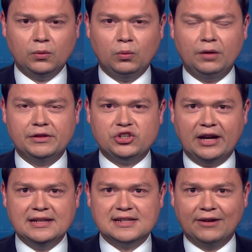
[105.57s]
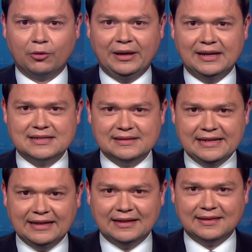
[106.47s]
Well, the Chinese government is
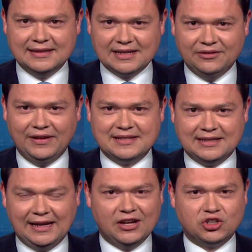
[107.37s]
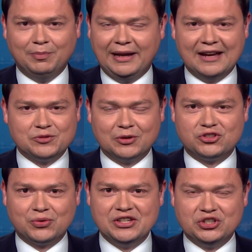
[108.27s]
leading this investigation, but experts
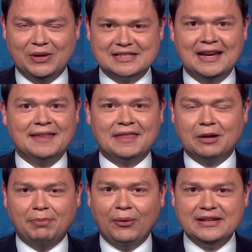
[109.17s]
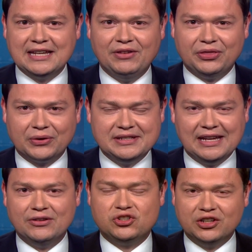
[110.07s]
stress to us that a Boeing seven
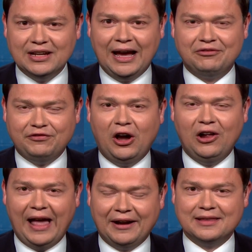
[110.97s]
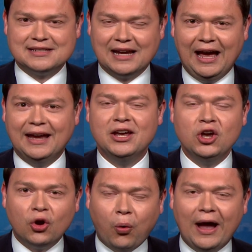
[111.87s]
thirty-seven should not fall out of the sky
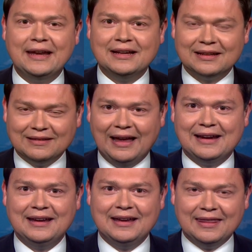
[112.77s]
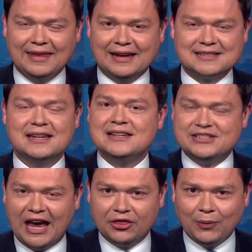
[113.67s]
quite like this.
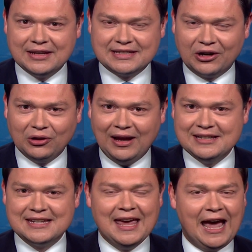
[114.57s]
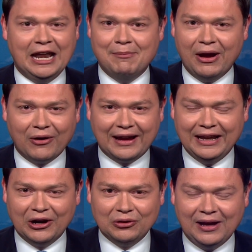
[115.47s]
Southwest Airlines and American
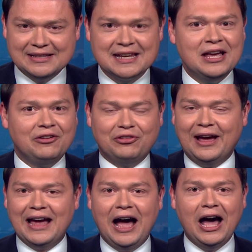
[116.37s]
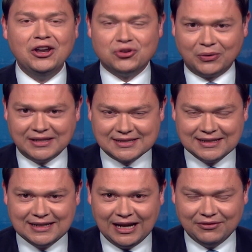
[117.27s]
Airlines fly hundreds
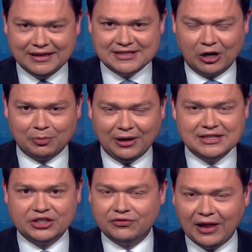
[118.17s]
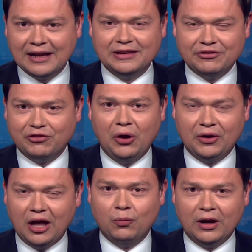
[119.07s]
of these airplanes. You've likely flown
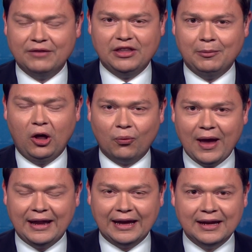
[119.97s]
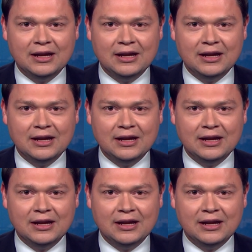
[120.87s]
on one of them already.